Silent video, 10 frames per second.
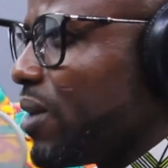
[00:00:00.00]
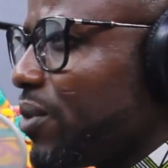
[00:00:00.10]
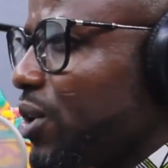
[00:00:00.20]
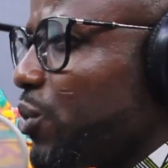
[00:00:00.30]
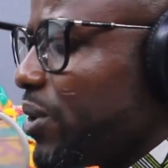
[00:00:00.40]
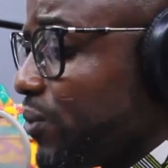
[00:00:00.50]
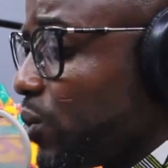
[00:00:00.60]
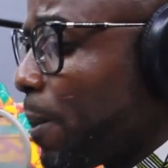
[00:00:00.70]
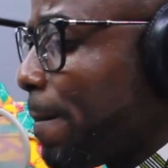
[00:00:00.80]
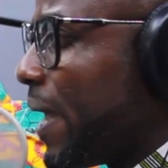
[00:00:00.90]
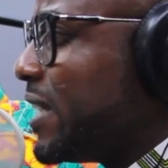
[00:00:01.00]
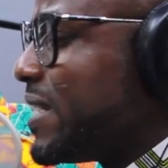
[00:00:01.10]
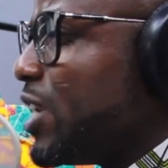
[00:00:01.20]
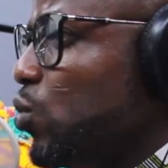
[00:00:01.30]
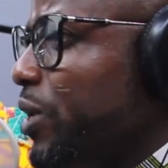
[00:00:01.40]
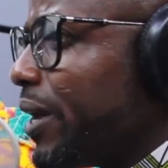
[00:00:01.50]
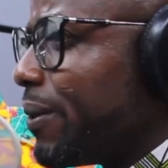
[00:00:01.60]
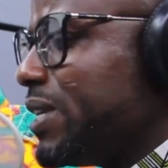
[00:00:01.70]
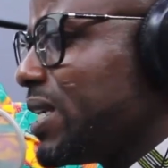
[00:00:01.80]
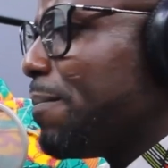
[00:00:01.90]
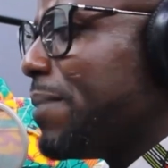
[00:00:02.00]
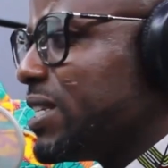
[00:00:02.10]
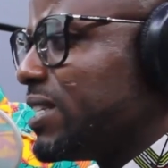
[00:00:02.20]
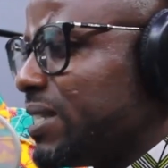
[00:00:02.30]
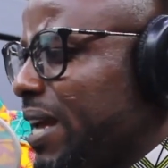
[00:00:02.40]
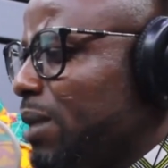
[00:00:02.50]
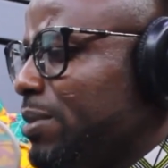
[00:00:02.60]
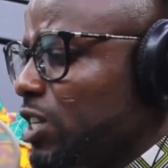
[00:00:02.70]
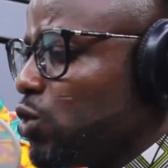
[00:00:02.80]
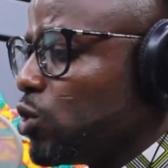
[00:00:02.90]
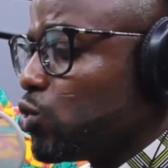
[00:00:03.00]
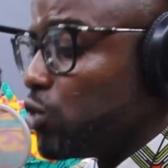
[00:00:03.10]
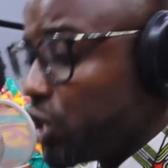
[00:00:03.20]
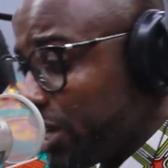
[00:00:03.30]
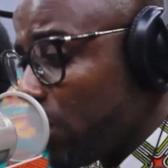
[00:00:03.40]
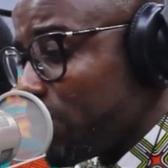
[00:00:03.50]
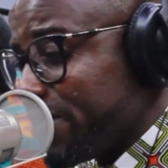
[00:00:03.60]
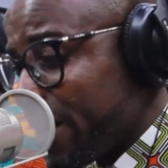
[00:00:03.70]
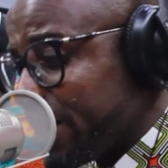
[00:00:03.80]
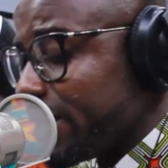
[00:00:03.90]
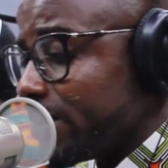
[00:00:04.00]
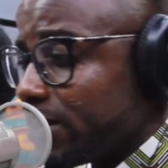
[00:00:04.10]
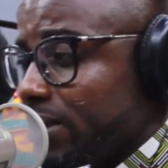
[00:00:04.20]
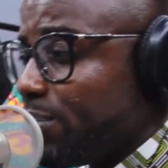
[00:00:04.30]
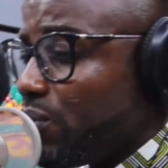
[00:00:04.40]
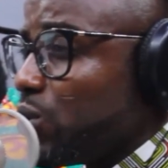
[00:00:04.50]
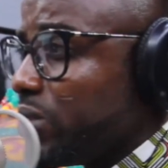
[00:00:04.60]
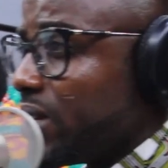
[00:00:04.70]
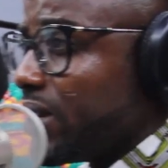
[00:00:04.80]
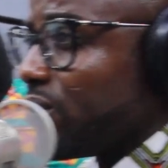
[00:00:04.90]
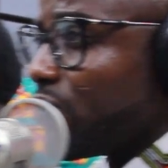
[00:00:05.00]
We are very grateful. It's a new year. Is there any message you want to share with Ghanaians before you take leave